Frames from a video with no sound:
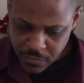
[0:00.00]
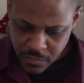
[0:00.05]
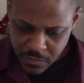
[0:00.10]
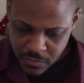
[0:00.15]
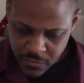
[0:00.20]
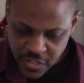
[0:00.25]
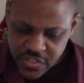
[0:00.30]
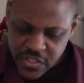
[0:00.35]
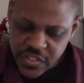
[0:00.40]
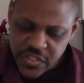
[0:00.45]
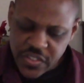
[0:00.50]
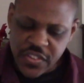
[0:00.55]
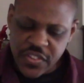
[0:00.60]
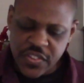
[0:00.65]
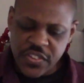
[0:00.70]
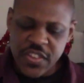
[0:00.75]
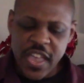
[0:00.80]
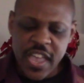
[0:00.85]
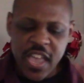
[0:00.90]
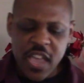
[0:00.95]
This is the
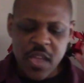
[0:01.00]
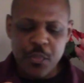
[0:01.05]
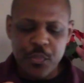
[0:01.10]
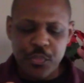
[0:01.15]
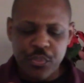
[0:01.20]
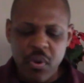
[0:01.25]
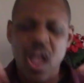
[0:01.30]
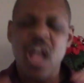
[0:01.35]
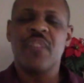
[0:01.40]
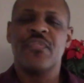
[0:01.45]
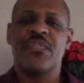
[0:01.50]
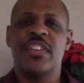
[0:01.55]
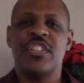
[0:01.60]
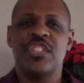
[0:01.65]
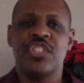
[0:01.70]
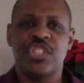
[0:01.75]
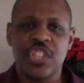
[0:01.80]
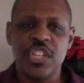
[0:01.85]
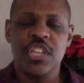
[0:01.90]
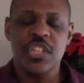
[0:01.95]
same
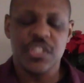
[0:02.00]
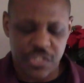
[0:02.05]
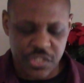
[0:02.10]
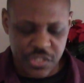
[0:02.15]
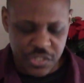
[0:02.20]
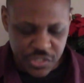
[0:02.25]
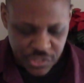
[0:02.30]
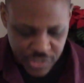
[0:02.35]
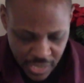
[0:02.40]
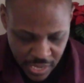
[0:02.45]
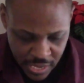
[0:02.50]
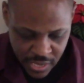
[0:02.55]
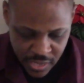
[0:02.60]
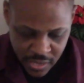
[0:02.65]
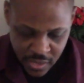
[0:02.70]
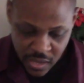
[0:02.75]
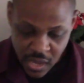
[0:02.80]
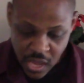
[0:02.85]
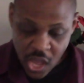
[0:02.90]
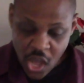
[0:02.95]
prophet Jesus
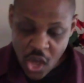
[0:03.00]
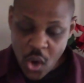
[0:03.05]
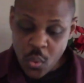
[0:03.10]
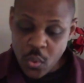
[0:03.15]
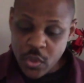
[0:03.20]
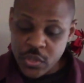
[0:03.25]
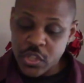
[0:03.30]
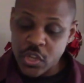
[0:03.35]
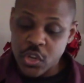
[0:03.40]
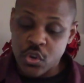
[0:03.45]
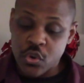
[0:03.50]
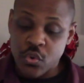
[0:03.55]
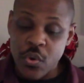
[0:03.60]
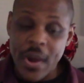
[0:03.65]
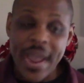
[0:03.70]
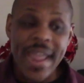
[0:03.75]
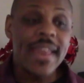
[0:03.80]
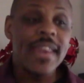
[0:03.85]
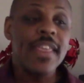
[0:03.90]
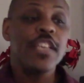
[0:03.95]
said was the
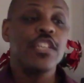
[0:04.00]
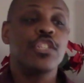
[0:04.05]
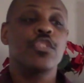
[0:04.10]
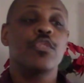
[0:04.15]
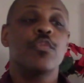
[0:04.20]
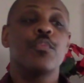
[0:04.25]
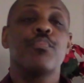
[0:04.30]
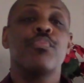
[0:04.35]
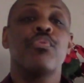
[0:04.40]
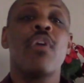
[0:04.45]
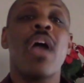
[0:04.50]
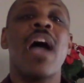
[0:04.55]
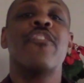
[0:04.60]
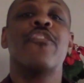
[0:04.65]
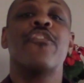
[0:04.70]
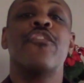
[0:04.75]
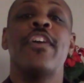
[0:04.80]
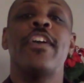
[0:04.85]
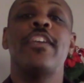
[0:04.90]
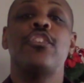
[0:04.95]
greatest
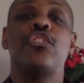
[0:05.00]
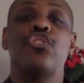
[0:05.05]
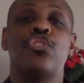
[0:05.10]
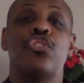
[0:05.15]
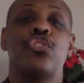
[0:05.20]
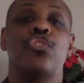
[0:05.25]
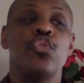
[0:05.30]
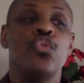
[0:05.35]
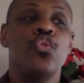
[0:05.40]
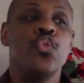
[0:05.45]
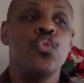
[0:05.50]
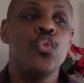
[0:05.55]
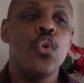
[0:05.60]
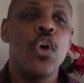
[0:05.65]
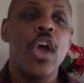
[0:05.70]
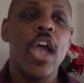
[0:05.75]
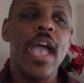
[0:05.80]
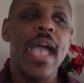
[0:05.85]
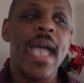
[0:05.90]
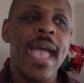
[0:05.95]
prophet
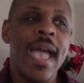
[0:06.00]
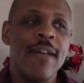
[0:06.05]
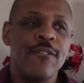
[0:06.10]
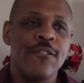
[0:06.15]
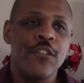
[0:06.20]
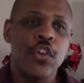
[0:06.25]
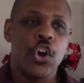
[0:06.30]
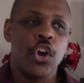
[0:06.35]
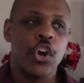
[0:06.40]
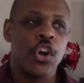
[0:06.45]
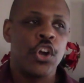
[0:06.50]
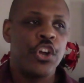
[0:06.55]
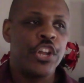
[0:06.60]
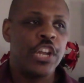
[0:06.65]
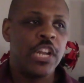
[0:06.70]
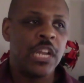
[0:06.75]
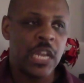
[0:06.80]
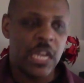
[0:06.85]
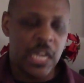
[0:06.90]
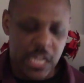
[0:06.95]
to ever
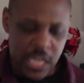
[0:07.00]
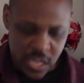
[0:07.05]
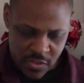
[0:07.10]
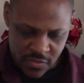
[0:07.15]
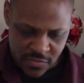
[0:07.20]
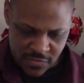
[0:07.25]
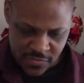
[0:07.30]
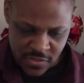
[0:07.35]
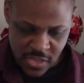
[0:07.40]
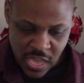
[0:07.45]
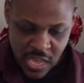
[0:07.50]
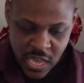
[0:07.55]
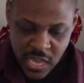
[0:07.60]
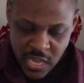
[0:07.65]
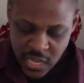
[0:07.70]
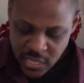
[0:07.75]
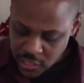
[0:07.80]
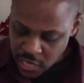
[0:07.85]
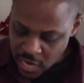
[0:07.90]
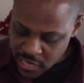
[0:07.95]
live.
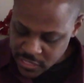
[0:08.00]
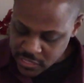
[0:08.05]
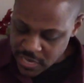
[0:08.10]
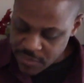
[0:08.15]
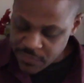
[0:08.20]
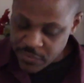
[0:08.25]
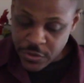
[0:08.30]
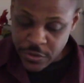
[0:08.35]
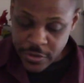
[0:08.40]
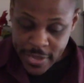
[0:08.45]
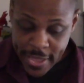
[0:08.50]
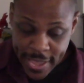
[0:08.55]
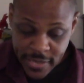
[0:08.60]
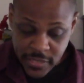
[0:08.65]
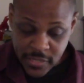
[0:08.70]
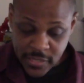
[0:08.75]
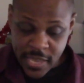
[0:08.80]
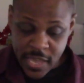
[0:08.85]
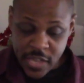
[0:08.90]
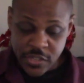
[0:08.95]
John 7
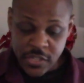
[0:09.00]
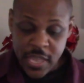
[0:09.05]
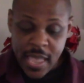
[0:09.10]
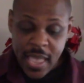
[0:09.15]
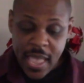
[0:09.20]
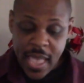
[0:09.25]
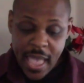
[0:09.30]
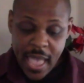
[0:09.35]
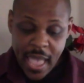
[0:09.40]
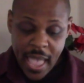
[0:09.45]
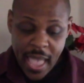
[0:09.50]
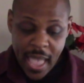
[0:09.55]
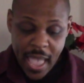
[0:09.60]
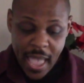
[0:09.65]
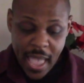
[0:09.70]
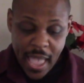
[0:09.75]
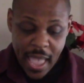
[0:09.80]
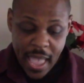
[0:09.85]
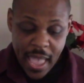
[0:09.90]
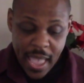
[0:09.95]
38 says,
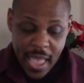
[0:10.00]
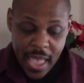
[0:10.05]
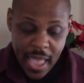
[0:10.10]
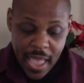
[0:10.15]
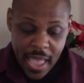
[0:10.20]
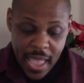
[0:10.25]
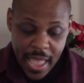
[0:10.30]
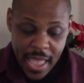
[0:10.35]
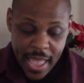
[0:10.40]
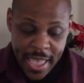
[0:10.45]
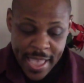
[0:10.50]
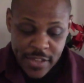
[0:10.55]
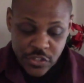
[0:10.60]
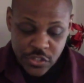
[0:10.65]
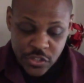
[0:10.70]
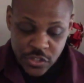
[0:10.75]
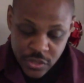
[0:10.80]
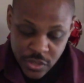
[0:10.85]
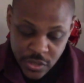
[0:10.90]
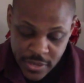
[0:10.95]
and
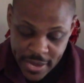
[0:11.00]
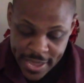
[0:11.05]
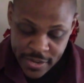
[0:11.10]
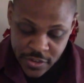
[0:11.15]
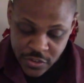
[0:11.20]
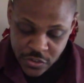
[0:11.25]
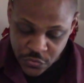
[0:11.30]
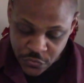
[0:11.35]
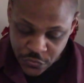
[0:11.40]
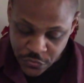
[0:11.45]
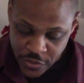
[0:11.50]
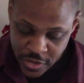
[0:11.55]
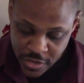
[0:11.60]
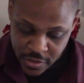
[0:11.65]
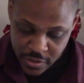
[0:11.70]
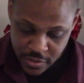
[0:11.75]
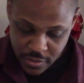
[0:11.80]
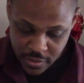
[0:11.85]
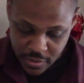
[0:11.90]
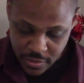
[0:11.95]
stood at his
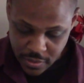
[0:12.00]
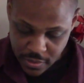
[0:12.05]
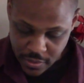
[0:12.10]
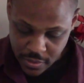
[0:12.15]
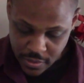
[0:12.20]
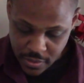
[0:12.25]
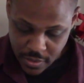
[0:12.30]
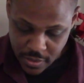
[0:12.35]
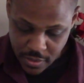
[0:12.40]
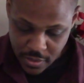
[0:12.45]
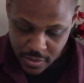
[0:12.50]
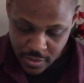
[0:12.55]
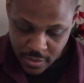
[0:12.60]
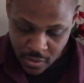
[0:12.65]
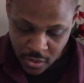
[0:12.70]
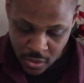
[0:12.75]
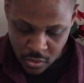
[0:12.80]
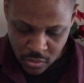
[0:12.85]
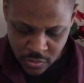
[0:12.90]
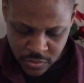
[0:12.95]
feet.
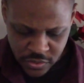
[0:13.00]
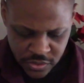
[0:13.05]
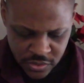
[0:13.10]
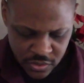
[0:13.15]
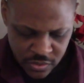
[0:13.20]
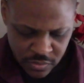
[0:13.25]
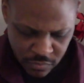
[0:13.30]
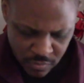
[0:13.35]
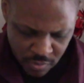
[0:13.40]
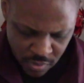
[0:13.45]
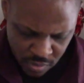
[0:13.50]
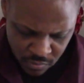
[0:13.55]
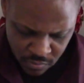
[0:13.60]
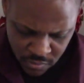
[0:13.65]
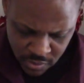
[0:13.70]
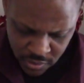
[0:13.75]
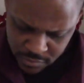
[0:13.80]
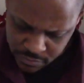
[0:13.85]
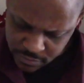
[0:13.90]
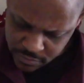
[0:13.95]
Uh oh, this is the wrong one.